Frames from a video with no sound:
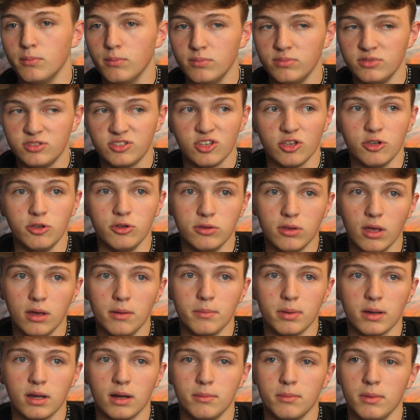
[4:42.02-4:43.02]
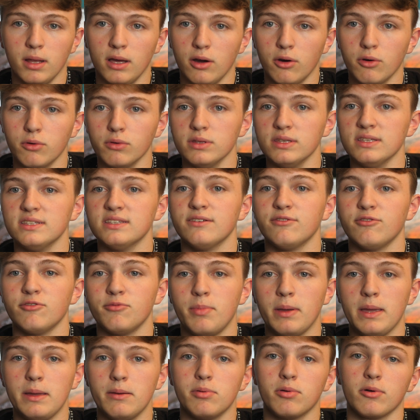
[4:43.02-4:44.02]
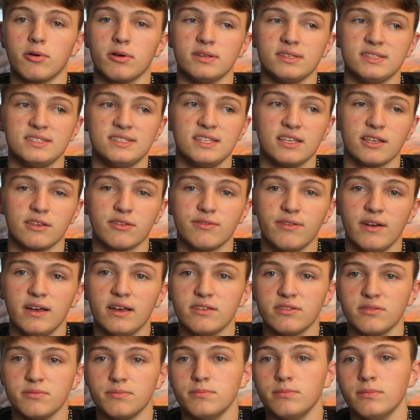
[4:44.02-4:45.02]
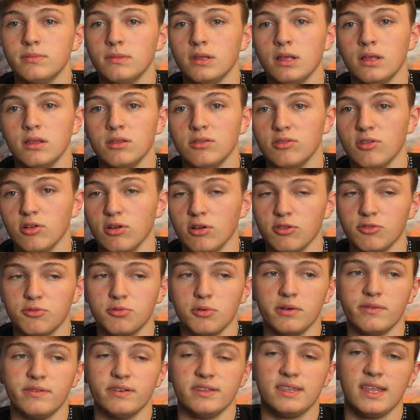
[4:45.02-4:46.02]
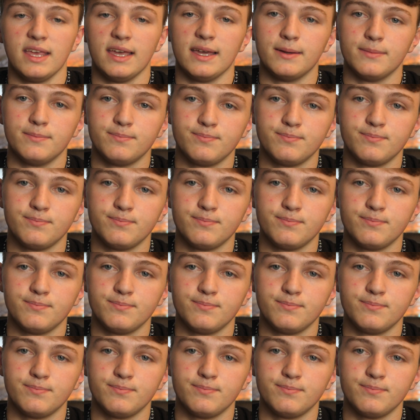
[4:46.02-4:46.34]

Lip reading: so you don't become like all these other people who are in $6,000 worth of debt.